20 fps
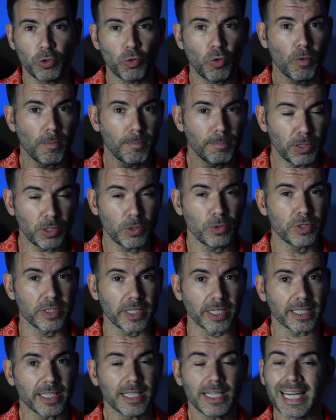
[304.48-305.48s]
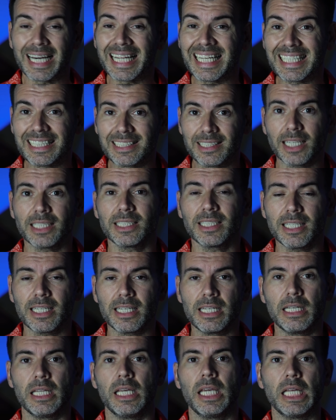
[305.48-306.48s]
your music, and it doesn't
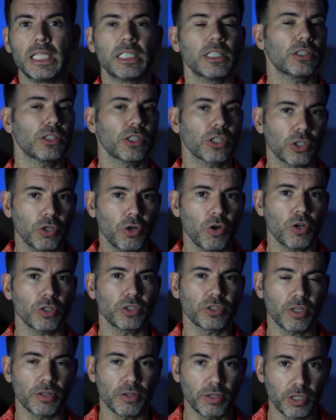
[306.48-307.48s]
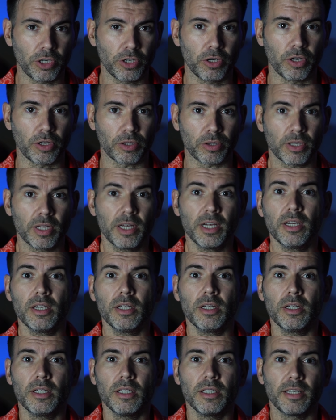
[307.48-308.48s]
need to cost the earth.
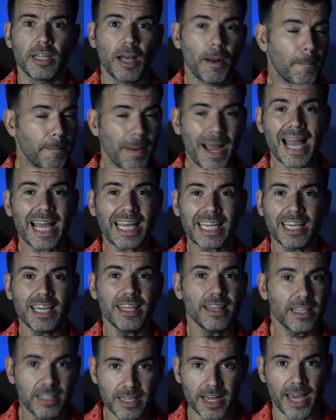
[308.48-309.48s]
Now, back in the